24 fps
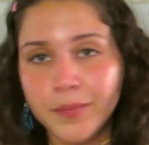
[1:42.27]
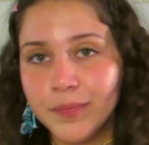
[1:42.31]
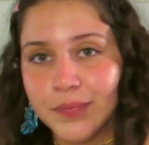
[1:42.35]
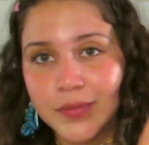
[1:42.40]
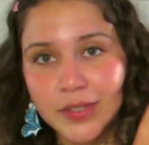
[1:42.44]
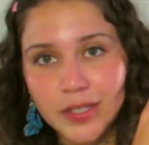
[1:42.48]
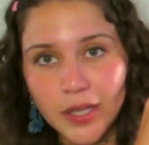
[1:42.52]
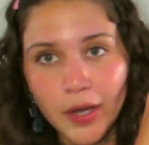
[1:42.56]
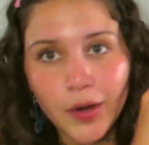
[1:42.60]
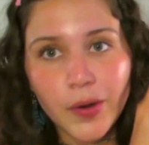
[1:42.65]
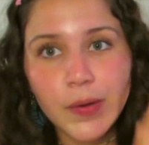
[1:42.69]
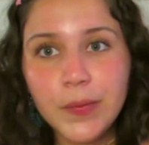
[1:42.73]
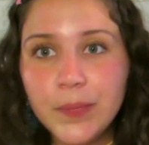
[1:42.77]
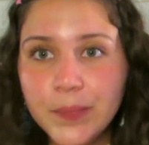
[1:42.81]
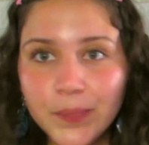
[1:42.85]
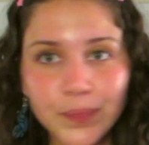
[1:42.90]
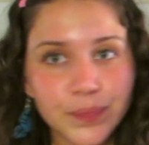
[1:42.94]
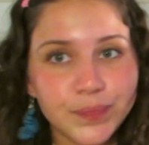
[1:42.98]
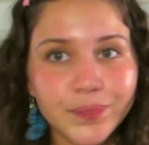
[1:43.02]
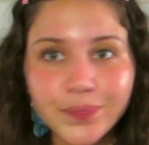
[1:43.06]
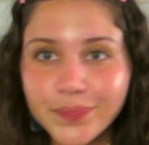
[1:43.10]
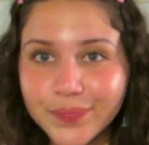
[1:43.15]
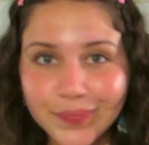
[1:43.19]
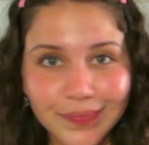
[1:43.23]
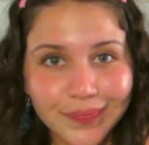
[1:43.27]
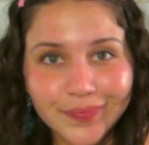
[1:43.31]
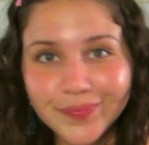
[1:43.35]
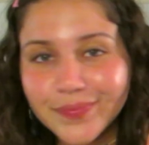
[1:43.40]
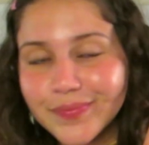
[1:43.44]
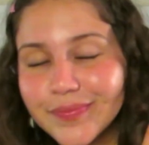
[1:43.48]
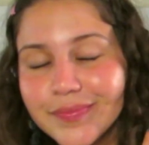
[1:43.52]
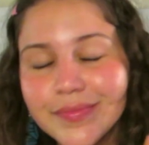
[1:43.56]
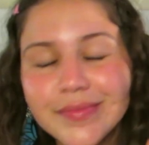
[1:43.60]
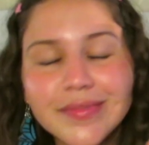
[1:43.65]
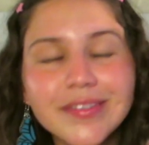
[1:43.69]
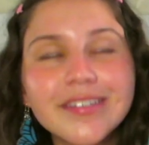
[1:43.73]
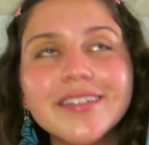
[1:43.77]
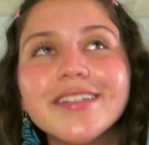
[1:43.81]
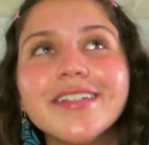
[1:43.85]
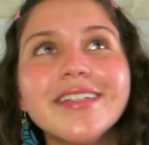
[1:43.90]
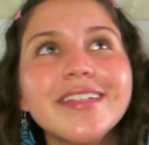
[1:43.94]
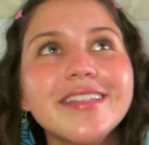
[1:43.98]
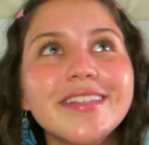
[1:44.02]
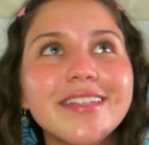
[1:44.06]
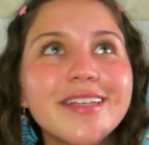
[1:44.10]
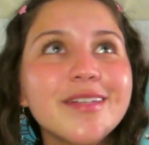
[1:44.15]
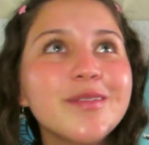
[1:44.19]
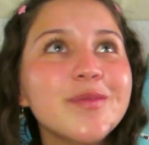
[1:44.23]
So
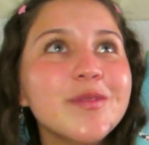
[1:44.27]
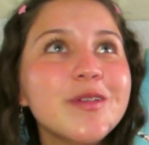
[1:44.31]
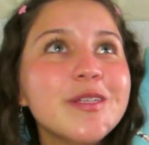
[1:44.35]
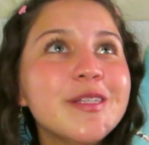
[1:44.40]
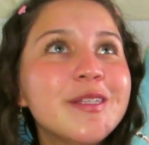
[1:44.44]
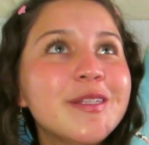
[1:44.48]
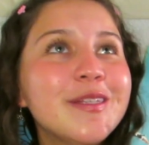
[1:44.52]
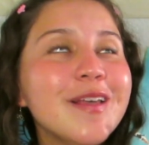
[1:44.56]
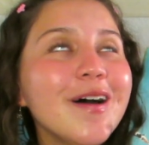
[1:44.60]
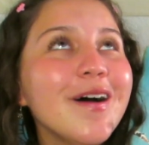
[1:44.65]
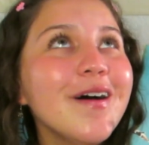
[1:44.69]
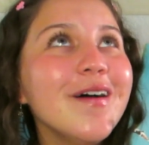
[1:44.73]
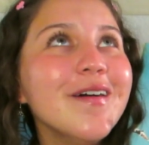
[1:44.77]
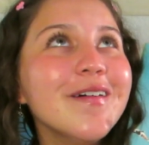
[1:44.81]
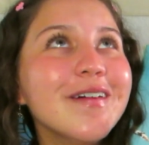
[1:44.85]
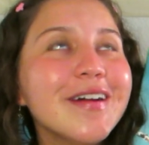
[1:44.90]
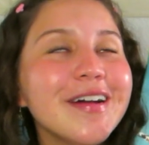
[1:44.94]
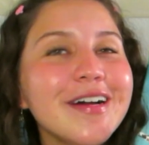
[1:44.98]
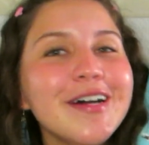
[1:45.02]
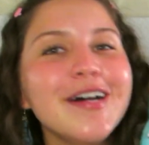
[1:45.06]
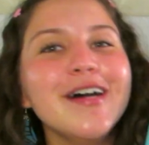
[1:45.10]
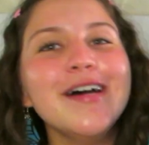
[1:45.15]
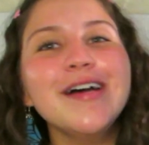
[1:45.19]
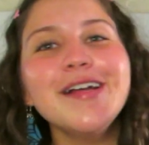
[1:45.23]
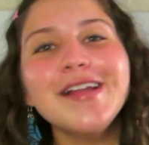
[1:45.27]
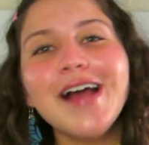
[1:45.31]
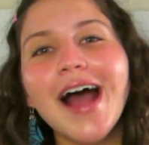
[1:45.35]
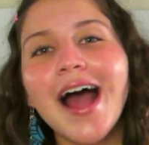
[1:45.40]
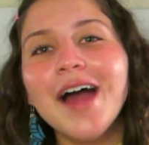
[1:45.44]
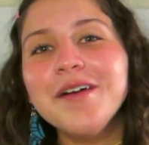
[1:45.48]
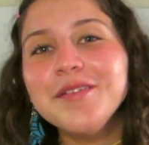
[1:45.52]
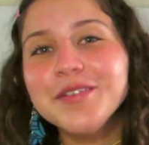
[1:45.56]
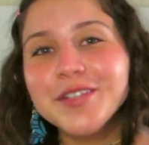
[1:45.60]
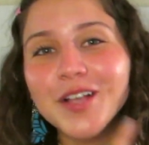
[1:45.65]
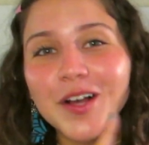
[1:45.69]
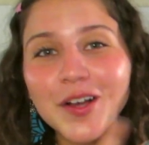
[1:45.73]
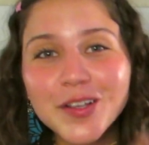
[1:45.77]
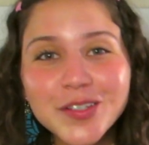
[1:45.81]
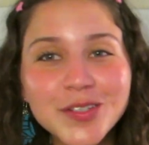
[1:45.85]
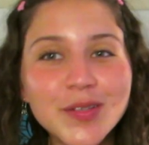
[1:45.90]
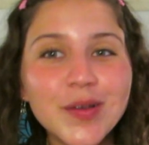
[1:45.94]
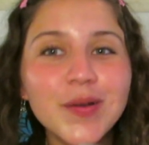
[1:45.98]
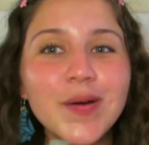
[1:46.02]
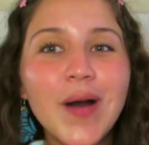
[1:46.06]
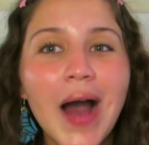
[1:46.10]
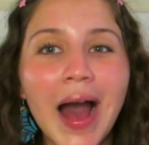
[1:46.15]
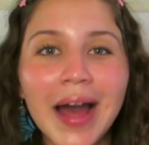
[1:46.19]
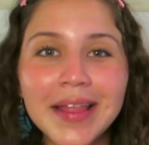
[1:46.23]
this was so good. I was
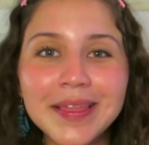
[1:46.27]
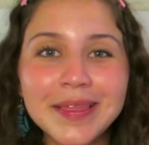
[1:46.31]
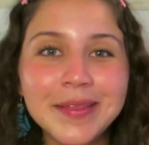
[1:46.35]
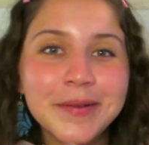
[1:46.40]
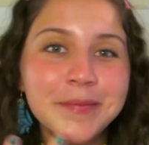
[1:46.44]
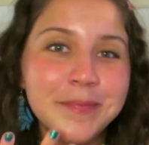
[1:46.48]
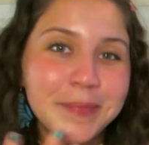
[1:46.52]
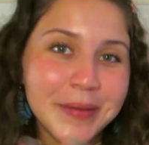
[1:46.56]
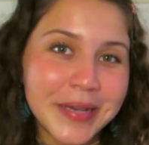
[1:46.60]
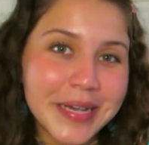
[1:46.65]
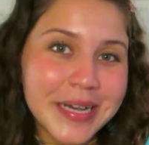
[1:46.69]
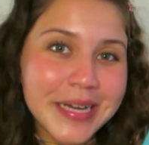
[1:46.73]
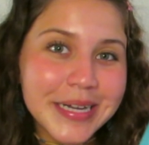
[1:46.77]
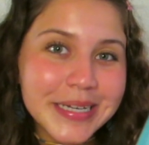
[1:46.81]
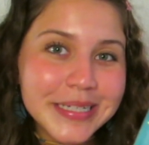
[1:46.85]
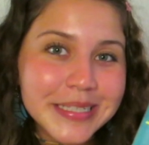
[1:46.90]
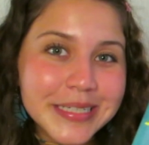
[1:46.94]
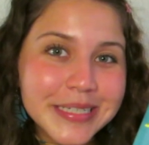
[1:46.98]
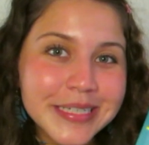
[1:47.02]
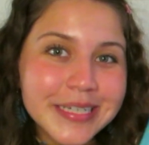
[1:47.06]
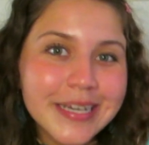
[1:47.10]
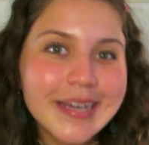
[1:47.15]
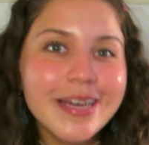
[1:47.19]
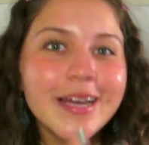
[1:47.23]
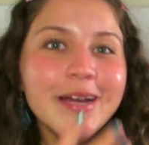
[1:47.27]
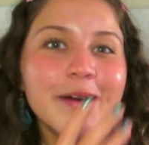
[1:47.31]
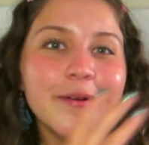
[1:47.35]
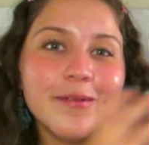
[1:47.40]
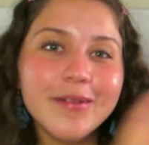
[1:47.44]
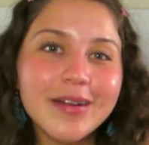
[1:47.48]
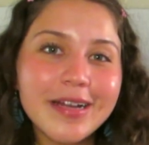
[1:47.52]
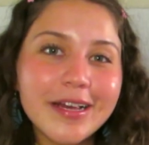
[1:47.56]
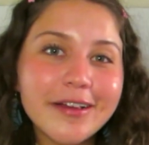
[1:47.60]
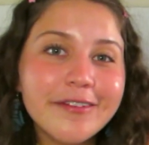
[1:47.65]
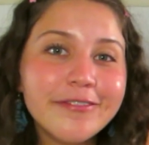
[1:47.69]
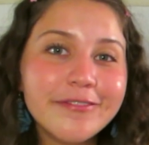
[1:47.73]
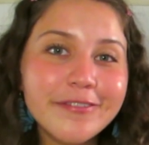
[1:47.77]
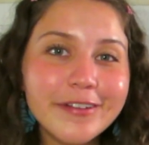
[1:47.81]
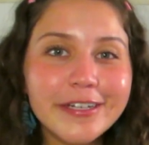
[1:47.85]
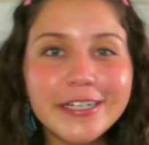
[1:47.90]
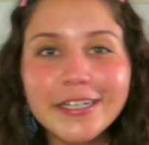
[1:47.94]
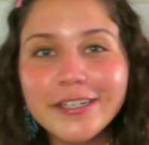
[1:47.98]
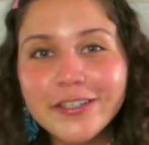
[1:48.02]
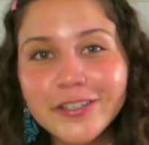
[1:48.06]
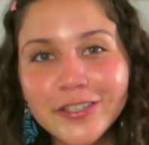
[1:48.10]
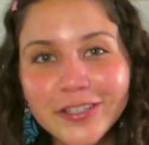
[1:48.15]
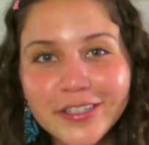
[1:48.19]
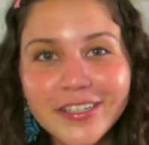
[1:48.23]
also at the beach when I
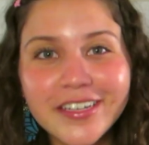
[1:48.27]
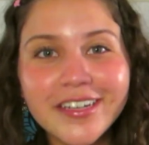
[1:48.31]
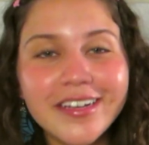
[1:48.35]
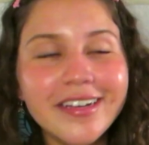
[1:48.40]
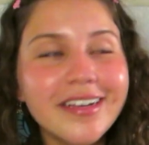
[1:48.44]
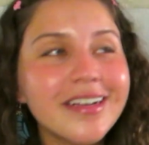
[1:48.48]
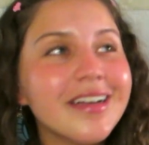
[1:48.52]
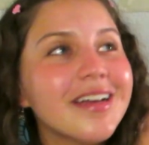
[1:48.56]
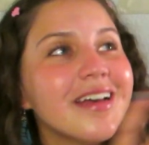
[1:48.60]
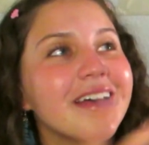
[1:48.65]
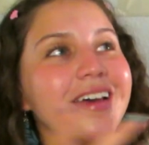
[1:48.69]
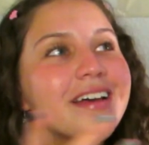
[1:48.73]
finished it.